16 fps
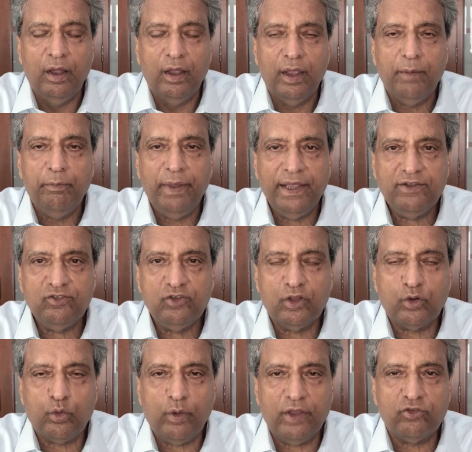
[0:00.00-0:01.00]
It begs the
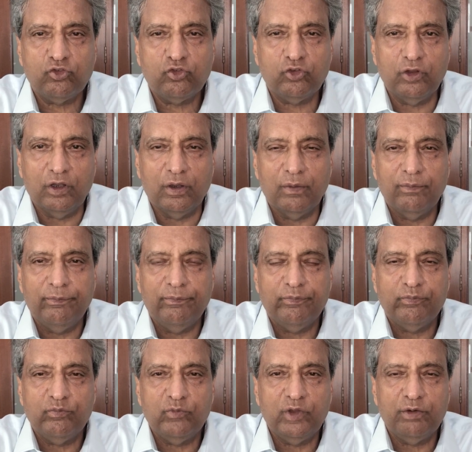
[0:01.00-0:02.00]

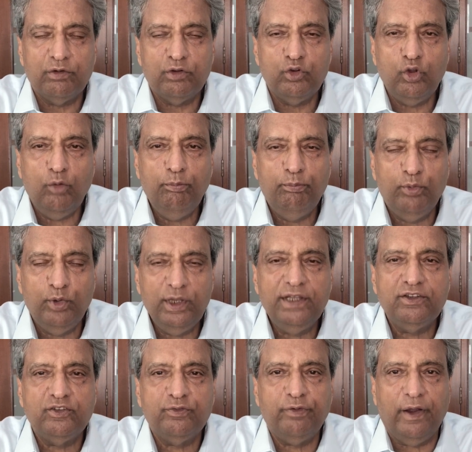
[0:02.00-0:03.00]
question, there were no
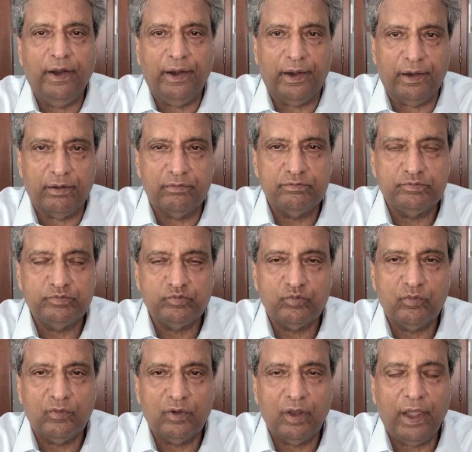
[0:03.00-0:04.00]
bullets fired,
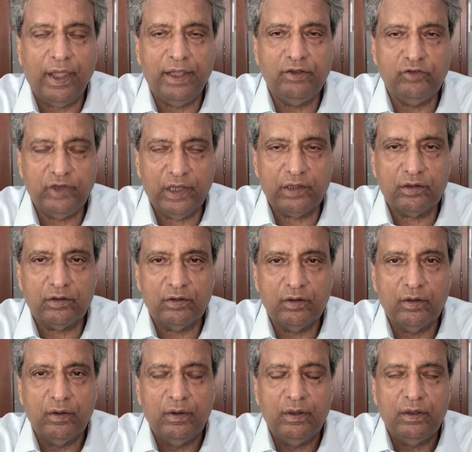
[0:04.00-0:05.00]
and yet